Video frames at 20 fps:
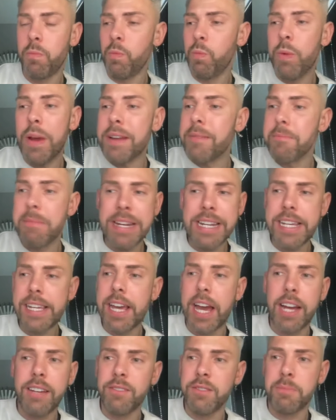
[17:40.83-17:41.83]
win many
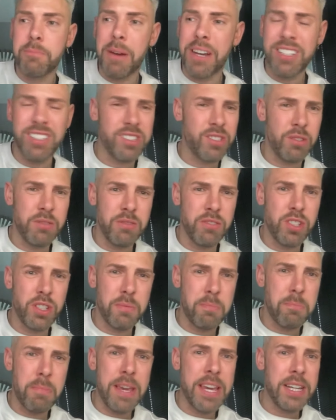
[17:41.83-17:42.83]
games based on
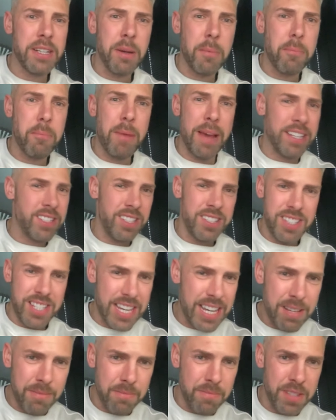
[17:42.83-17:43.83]
just being a better
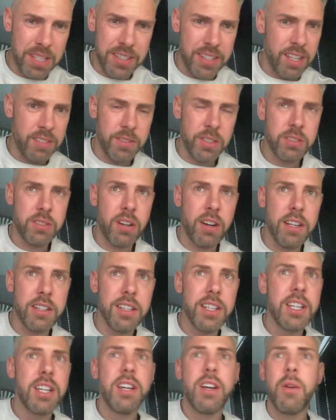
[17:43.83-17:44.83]
team than the other side.